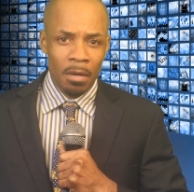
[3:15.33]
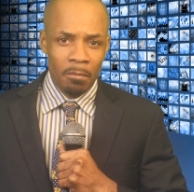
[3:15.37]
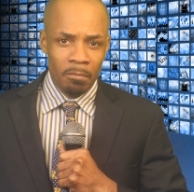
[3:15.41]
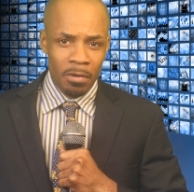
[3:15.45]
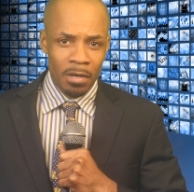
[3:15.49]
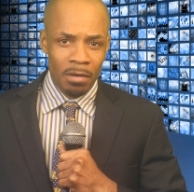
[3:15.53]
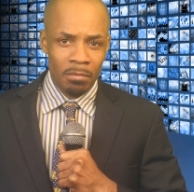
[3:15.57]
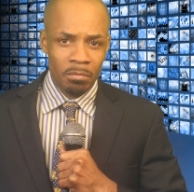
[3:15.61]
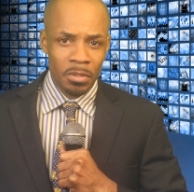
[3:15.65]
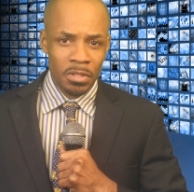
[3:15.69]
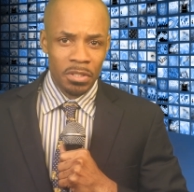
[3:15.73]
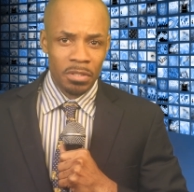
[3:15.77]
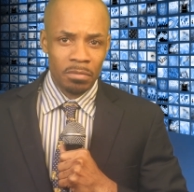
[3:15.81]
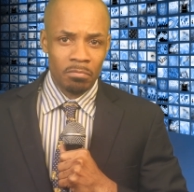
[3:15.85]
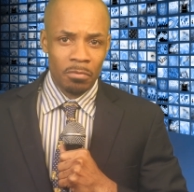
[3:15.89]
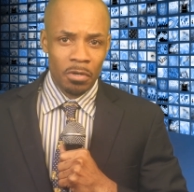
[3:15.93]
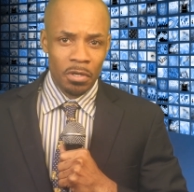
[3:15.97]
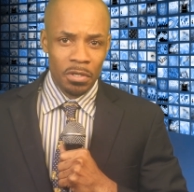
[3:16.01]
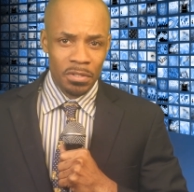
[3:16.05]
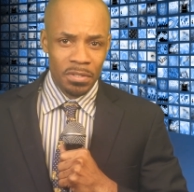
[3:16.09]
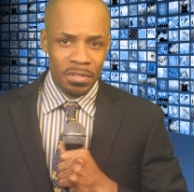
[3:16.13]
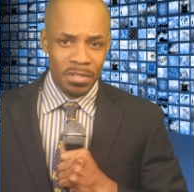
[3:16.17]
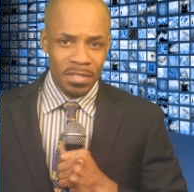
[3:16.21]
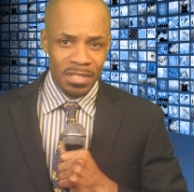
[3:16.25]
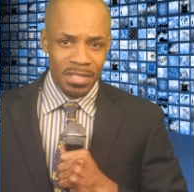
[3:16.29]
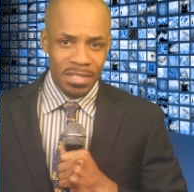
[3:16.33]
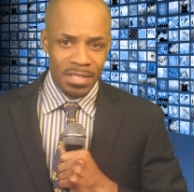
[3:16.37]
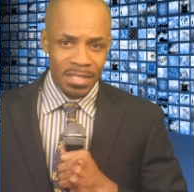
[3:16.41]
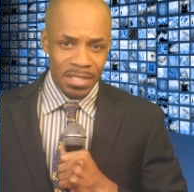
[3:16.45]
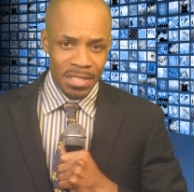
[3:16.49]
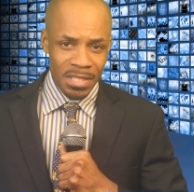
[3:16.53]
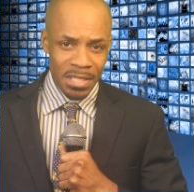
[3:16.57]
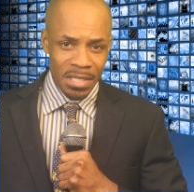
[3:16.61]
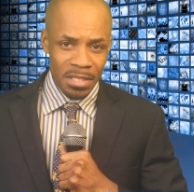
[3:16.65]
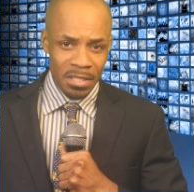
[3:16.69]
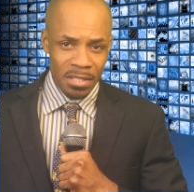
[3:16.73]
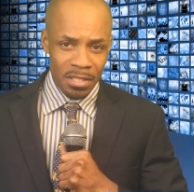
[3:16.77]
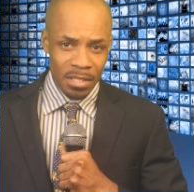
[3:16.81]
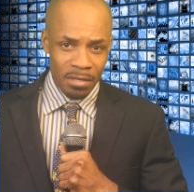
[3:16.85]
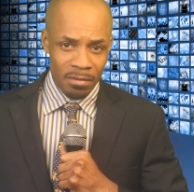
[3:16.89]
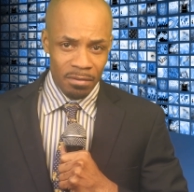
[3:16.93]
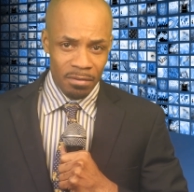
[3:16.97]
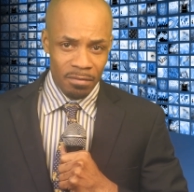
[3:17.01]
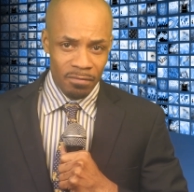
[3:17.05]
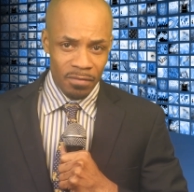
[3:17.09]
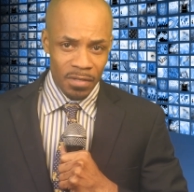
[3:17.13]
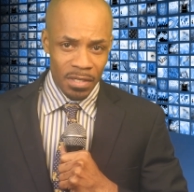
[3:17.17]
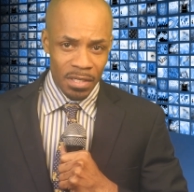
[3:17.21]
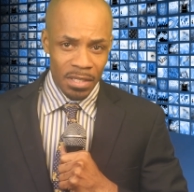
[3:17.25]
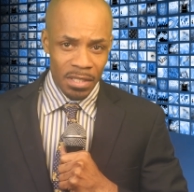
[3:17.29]
published March 16th of
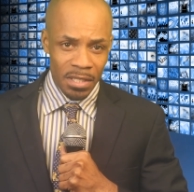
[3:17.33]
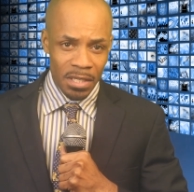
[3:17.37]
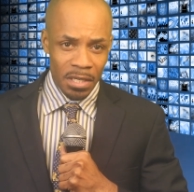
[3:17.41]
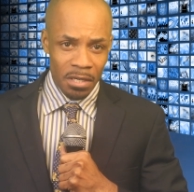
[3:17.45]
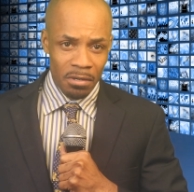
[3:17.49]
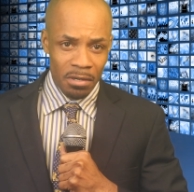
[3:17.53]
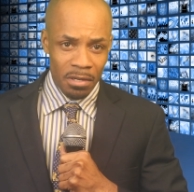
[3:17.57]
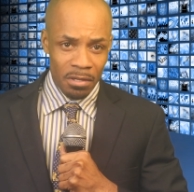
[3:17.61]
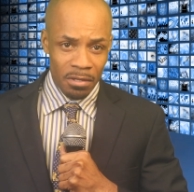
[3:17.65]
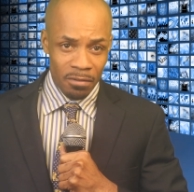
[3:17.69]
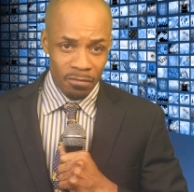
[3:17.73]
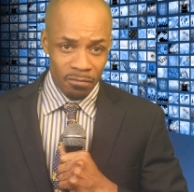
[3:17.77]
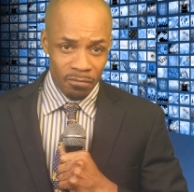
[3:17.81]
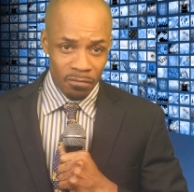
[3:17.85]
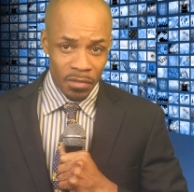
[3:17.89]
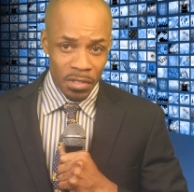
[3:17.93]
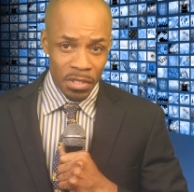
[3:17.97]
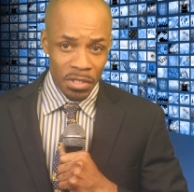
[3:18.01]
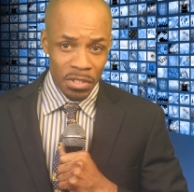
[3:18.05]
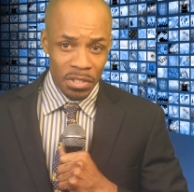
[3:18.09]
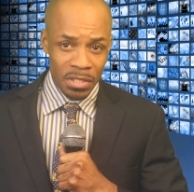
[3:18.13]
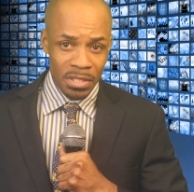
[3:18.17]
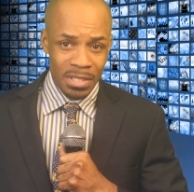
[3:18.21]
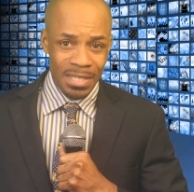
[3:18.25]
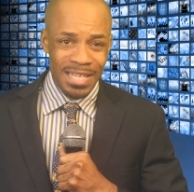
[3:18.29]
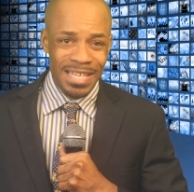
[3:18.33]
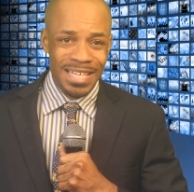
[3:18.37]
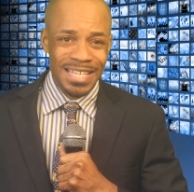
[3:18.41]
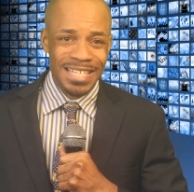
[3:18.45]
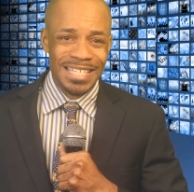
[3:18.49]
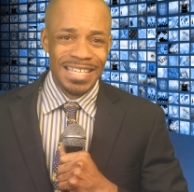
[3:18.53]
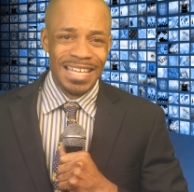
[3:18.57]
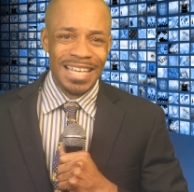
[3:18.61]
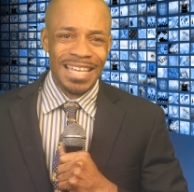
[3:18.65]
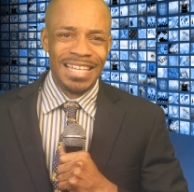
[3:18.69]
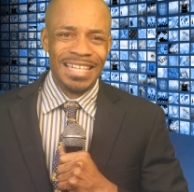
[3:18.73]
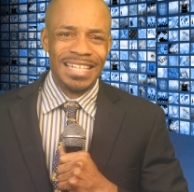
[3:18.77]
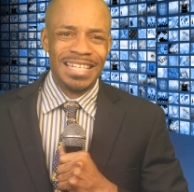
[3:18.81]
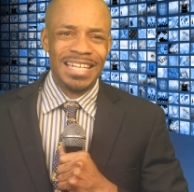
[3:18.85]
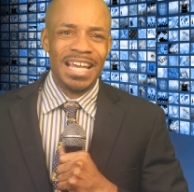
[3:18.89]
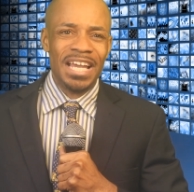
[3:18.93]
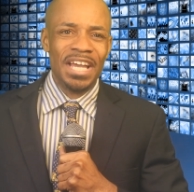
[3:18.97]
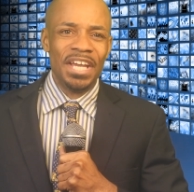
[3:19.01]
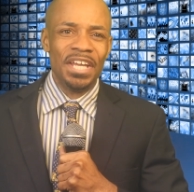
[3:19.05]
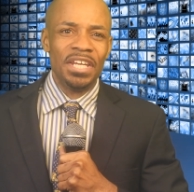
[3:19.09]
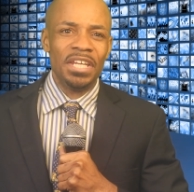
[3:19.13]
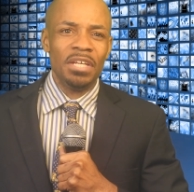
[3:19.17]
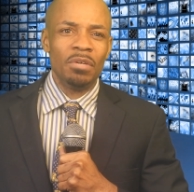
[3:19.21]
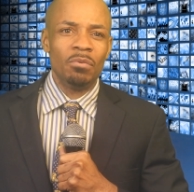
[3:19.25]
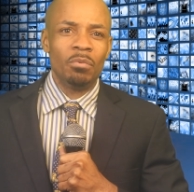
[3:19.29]
The Vindicator. Now, the vision is a
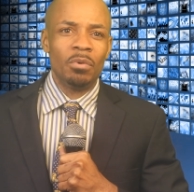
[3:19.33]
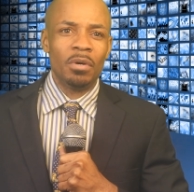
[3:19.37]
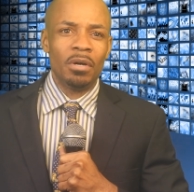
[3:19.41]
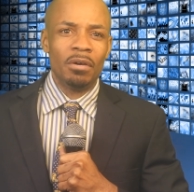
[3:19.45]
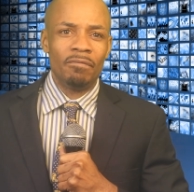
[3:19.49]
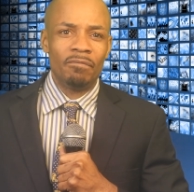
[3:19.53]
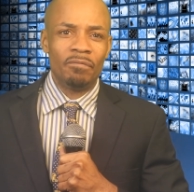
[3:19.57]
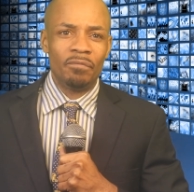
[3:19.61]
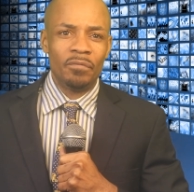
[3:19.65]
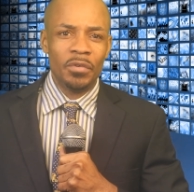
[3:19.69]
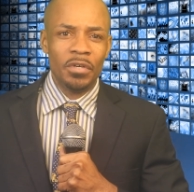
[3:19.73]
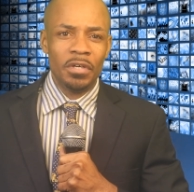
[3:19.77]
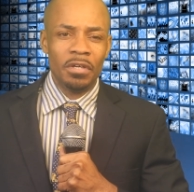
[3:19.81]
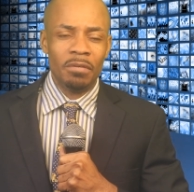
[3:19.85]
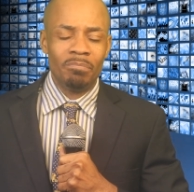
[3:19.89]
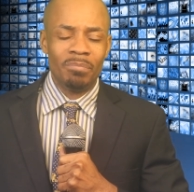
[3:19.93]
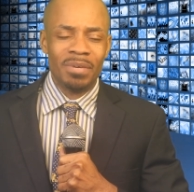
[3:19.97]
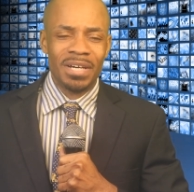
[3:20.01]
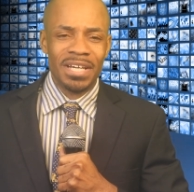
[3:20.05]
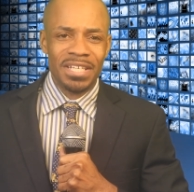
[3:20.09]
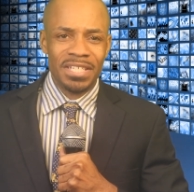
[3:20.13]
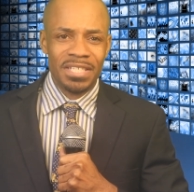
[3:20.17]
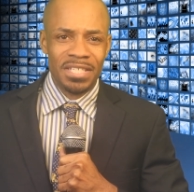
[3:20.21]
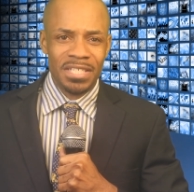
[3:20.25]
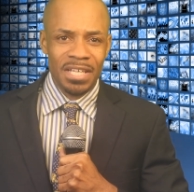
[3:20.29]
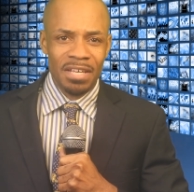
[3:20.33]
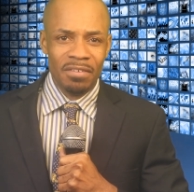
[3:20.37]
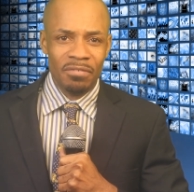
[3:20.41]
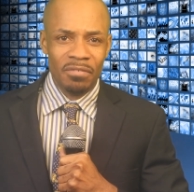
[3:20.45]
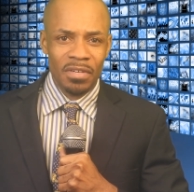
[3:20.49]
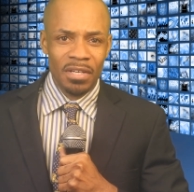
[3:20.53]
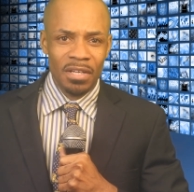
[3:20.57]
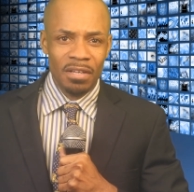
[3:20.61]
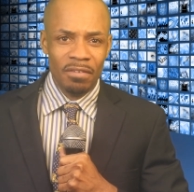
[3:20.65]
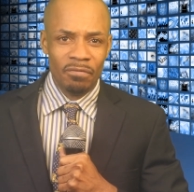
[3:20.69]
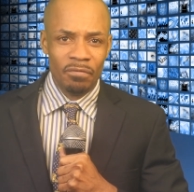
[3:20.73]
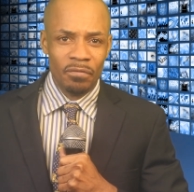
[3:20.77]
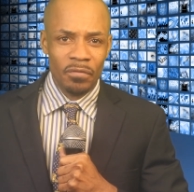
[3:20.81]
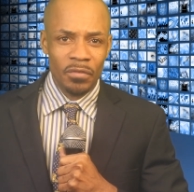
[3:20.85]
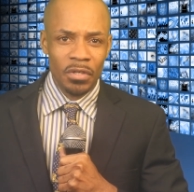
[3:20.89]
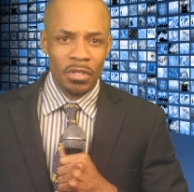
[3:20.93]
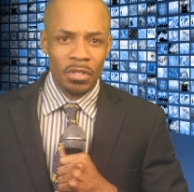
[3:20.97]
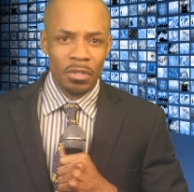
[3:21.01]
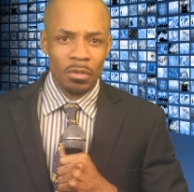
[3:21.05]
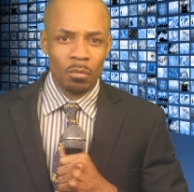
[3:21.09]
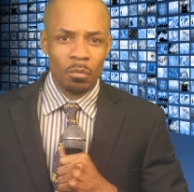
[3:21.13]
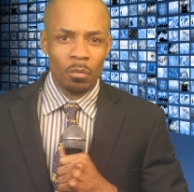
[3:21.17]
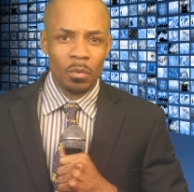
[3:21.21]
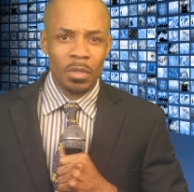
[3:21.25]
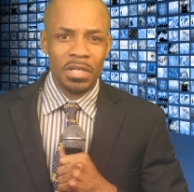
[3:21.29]
91 foot by 70
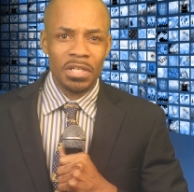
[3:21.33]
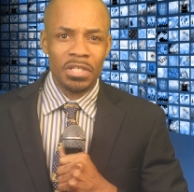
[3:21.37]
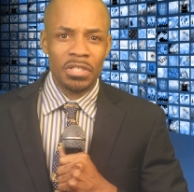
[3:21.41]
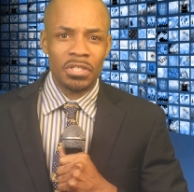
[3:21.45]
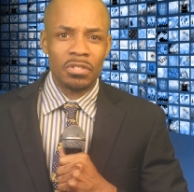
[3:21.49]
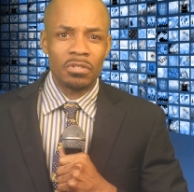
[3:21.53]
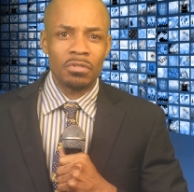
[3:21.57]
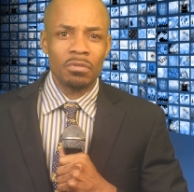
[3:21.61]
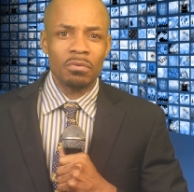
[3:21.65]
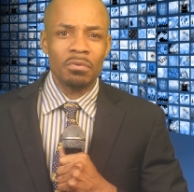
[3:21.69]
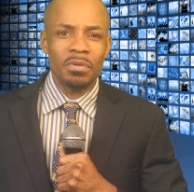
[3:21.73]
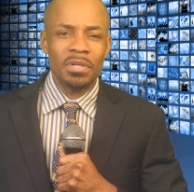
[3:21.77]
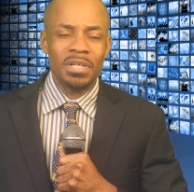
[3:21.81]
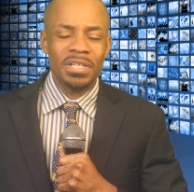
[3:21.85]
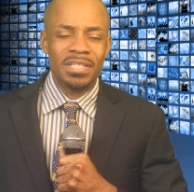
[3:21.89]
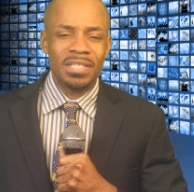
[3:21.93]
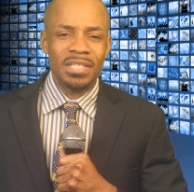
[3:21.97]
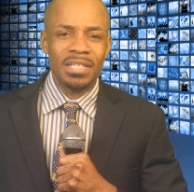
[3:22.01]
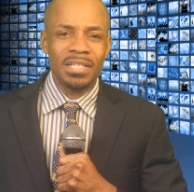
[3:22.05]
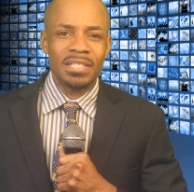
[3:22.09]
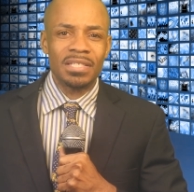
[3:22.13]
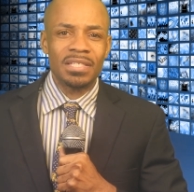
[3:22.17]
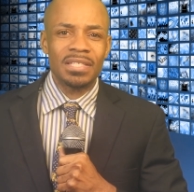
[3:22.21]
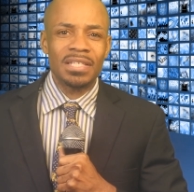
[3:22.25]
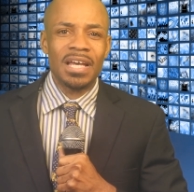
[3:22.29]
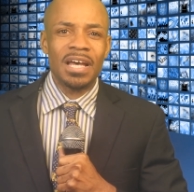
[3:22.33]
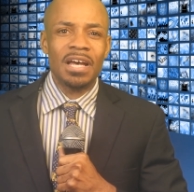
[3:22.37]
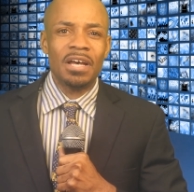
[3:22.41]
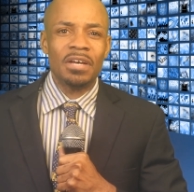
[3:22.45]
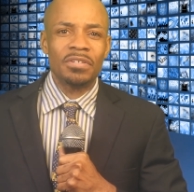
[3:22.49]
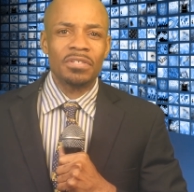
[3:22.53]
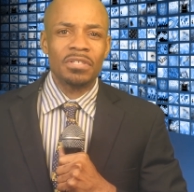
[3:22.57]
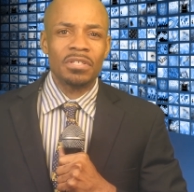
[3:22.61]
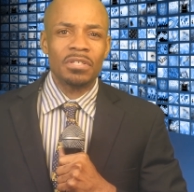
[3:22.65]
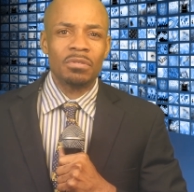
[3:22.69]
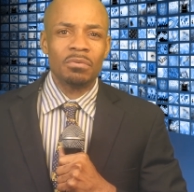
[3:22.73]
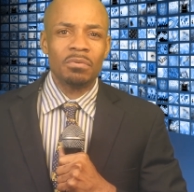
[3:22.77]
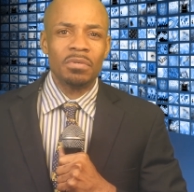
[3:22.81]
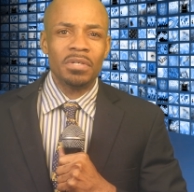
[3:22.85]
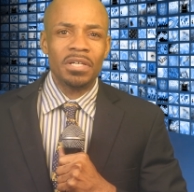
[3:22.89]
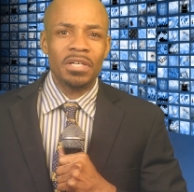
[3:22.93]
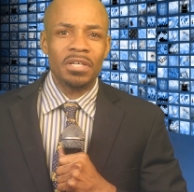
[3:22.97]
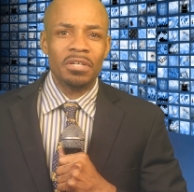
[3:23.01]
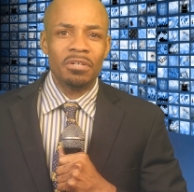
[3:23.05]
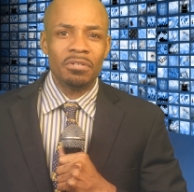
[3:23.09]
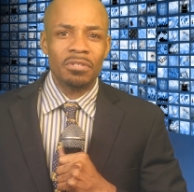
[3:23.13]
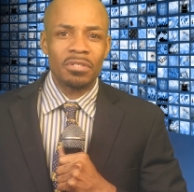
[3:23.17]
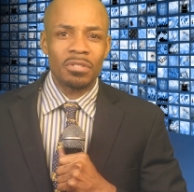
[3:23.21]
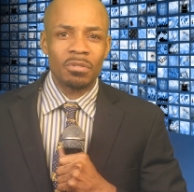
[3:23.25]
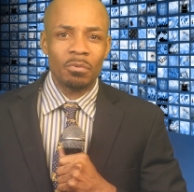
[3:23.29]
foot, one story,
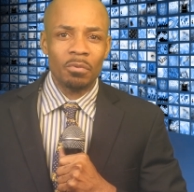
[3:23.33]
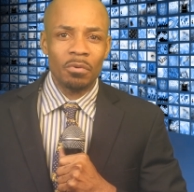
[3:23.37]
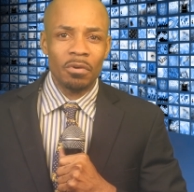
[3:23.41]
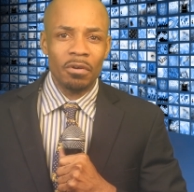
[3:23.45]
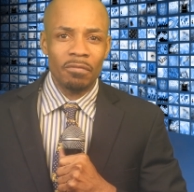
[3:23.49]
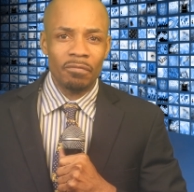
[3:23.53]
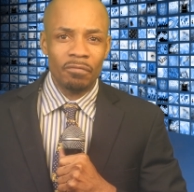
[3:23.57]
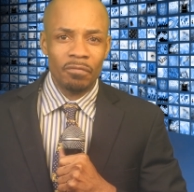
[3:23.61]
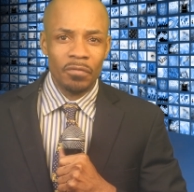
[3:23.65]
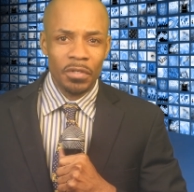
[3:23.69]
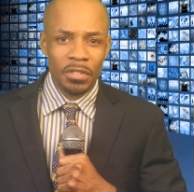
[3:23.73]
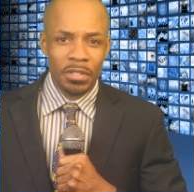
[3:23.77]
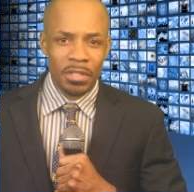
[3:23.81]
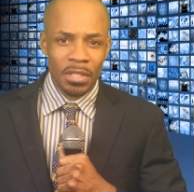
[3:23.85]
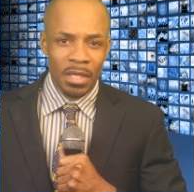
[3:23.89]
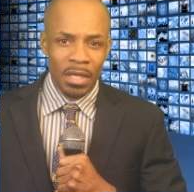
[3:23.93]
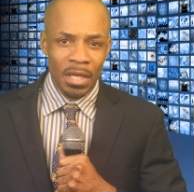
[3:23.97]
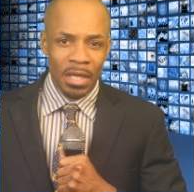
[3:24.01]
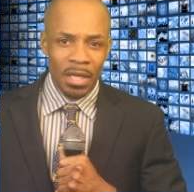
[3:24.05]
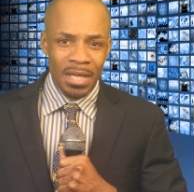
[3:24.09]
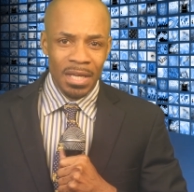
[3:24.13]
6,300 square foot